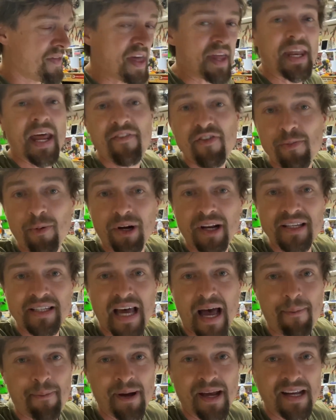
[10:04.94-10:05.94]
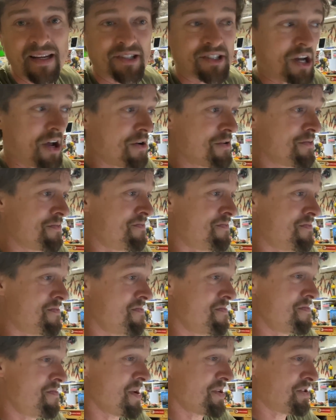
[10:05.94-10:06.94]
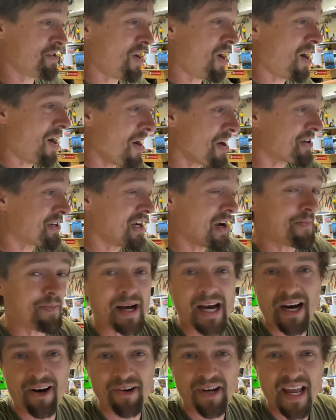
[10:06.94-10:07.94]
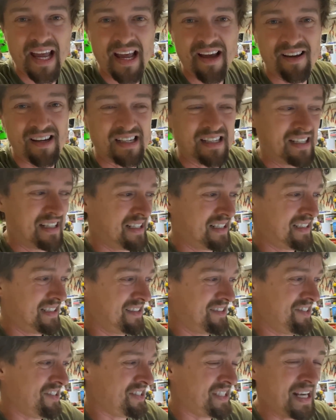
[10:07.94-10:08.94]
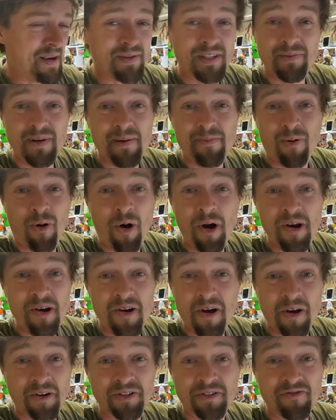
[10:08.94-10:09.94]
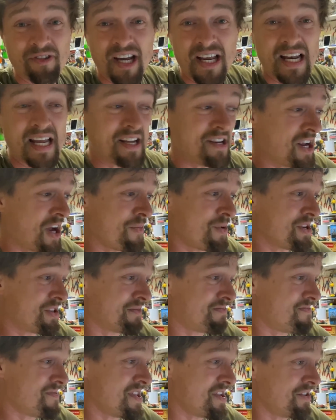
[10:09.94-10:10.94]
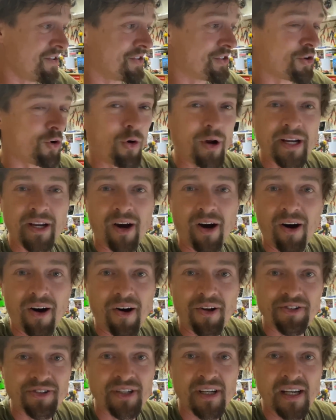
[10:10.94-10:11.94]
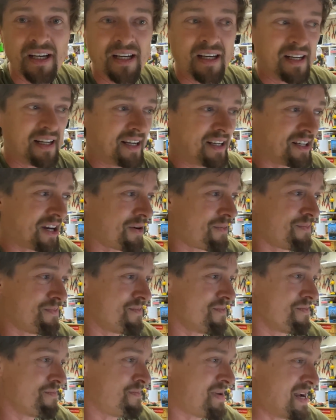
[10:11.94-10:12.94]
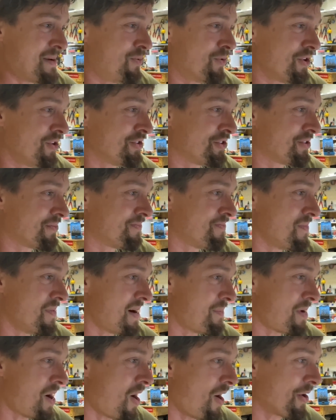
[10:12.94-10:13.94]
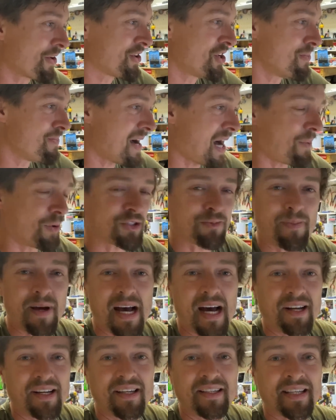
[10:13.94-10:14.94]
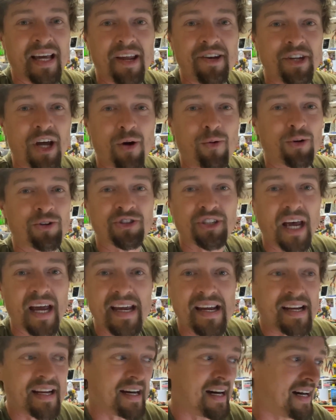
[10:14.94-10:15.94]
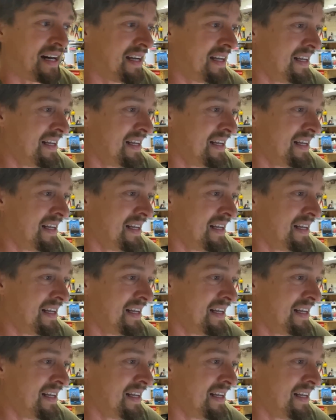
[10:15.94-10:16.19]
then everybody's happy. So, but to argue about it just seems a bit pointless, really. You know, they're just toy cars. You know, people used to argue about what's better, Nintendo or Sega,